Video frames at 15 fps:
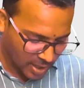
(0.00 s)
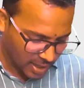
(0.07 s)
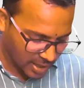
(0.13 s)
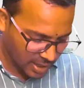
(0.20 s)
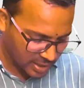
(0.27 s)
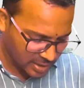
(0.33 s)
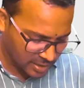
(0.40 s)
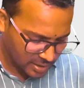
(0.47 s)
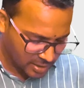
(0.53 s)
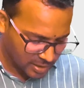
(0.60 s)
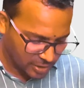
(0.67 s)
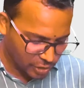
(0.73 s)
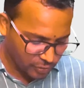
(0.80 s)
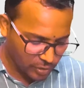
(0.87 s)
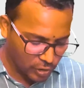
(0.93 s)
and
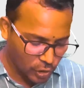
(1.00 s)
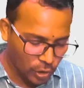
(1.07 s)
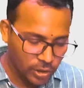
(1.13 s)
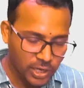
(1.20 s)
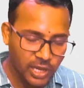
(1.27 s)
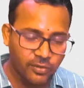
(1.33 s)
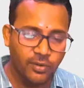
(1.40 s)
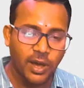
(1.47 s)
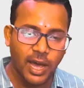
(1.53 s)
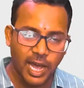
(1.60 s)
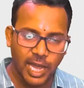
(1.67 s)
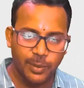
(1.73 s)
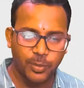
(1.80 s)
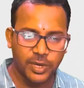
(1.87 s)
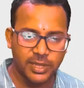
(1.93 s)
you will not have
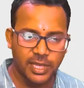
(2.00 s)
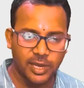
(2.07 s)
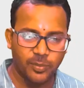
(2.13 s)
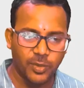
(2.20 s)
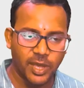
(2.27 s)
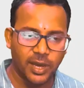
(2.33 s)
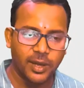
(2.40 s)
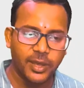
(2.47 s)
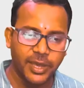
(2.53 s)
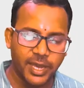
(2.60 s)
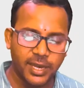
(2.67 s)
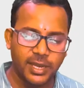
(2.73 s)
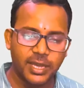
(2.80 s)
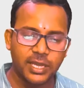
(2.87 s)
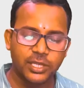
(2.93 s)
hyperthermia
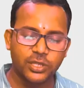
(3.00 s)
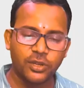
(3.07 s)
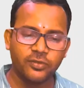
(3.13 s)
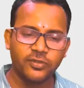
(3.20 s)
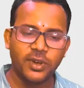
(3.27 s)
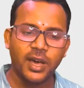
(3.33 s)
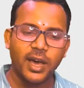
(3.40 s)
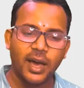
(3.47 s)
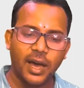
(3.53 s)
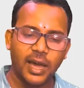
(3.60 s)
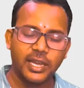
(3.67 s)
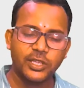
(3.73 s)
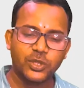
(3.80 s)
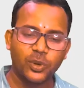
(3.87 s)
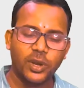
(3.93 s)
in case of
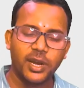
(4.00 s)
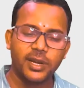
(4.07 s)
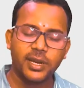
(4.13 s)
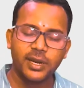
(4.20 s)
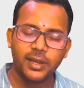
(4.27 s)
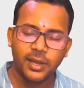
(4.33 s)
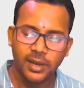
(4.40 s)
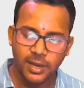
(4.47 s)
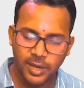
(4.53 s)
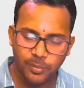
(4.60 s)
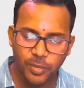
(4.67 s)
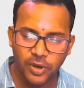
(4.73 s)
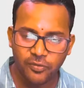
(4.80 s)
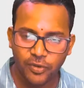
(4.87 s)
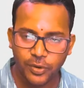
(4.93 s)
isolated limb
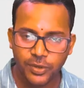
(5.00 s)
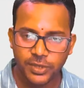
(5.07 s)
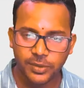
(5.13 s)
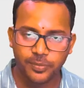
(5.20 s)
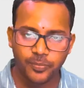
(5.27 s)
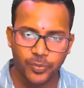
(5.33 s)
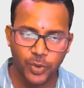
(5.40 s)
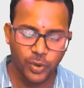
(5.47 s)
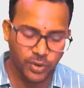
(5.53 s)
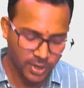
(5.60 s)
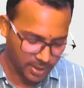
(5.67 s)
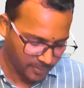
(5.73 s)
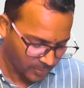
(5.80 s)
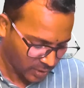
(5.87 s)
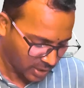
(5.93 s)
infusion.
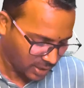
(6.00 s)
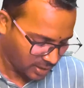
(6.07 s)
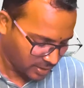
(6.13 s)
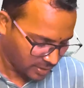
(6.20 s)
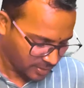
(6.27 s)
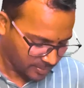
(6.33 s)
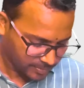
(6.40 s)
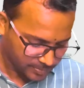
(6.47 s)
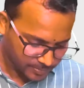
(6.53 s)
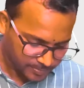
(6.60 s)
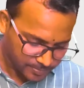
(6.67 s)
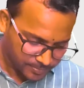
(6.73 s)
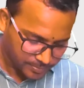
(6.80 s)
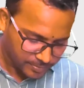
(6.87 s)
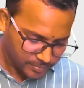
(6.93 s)
Okay.
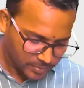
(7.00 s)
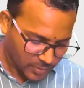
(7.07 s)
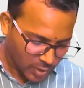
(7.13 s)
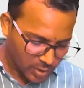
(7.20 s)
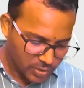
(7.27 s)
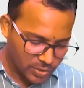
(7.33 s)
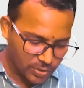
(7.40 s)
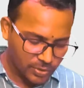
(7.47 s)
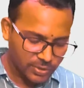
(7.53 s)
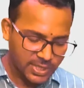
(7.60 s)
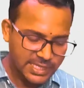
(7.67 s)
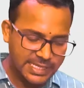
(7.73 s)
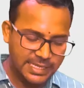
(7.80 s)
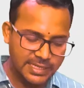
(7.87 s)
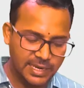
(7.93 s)
So
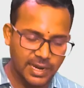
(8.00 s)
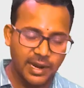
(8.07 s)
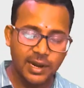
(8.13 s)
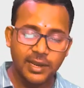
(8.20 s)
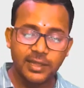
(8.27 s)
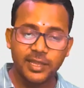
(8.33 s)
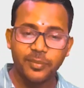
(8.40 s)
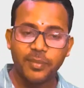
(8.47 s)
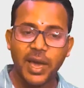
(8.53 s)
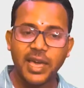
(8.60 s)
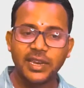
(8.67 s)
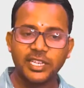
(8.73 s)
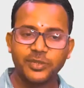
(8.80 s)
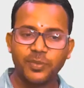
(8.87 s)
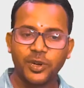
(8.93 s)
this is regarding the
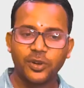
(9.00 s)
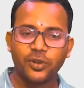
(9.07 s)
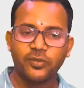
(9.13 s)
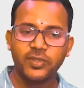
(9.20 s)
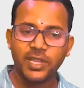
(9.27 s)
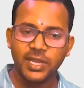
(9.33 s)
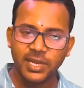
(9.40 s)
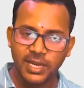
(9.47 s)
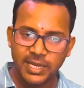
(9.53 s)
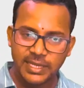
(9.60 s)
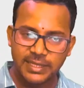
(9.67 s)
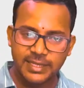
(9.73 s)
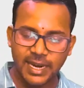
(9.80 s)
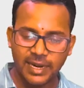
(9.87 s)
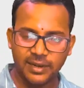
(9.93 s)
management of the
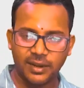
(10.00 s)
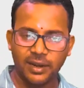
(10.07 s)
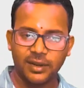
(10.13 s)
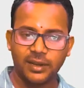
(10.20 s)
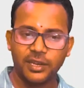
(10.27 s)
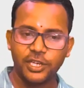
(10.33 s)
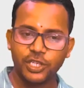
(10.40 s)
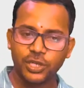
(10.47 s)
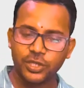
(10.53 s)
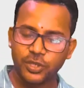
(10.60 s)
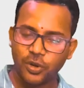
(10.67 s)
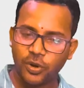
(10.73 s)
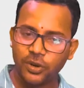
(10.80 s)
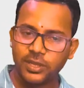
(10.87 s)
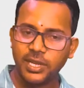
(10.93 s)
satellite lesions
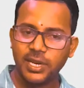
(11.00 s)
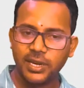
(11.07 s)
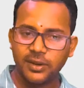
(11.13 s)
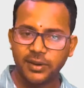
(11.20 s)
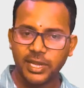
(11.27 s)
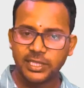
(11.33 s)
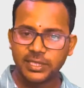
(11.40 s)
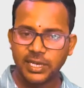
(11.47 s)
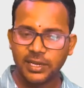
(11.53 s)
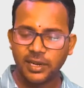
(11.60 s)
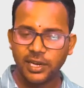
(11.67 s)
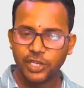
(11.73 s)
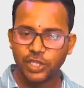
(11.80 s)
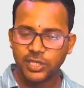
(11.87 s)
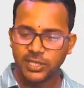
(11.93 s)
or the in-transit
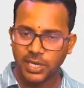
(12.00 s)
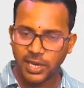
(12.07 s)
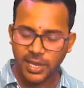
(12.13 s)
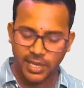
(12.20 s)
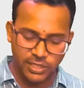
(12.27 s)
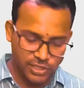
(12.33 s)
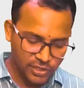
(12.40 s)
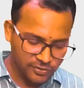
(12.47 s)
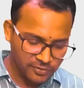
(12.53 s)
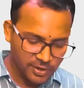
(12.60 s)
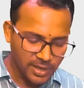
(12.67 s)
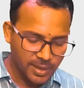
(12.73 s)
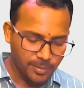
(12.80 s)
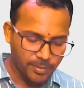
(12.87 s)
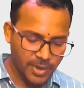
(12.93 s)
lesions in case of
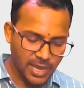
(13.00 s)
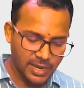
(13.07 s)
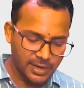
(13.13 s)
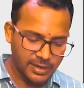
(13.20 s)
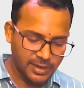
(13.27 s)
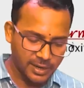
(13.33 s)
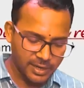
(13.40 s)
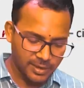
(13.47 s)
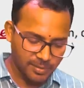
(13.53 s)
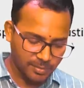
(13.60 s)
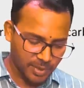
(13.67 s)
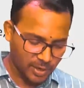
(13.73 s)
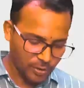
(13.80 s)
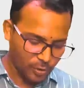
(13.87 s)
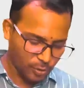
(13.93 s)
malignant
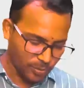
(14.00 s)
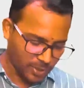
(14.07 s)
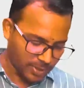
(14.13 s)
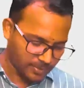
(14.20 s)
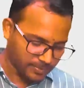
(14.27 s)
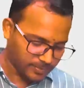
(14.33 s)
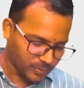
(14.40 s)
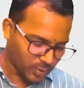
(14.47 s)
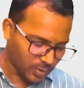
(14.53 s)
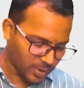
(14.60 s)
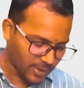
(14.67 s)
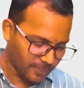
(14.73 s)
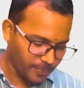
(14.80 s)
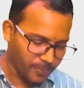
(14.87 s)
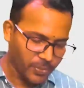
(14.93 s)
melanoma. Okay.